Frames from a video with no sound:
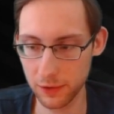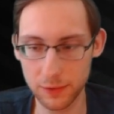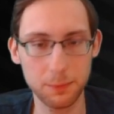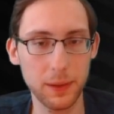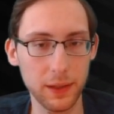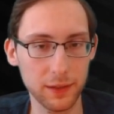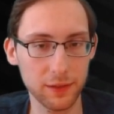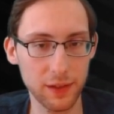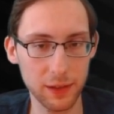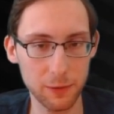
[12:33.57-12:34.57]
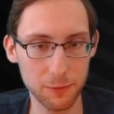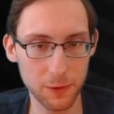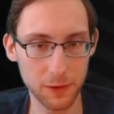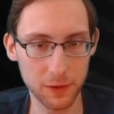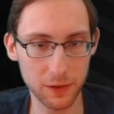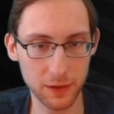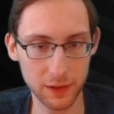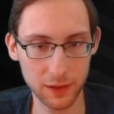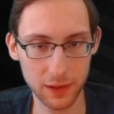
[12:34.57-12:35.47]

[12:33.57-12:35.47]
Also, Pax, thank you for the good luck.